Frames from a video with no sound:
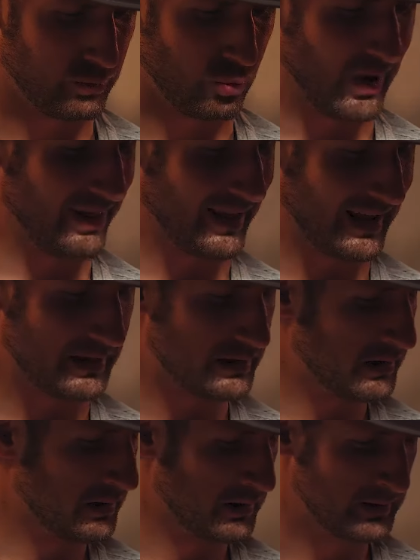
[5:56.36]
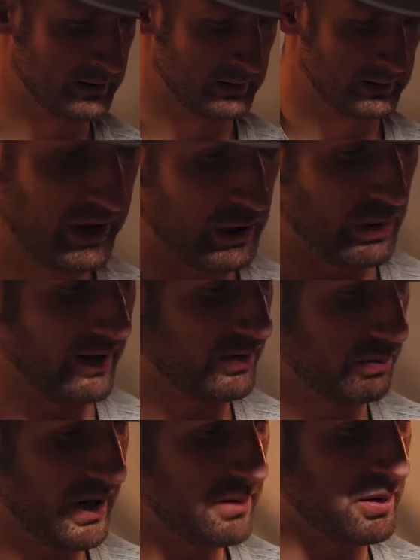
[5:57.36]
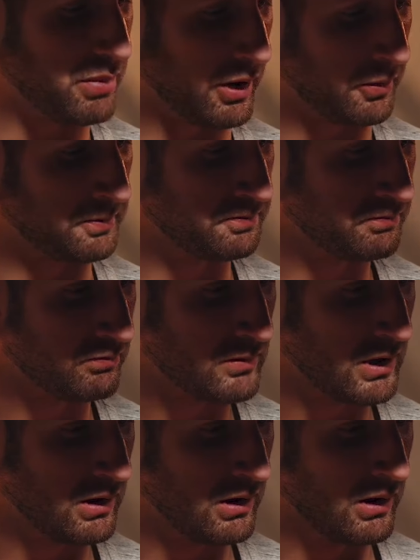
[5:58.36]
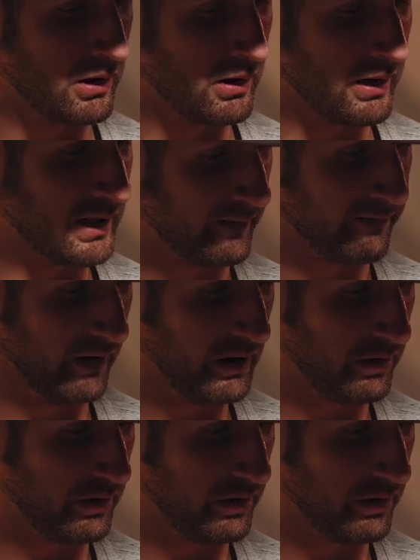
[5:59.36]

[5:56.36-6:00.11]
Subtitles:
wetlands? But then you have the baby bear. And the funny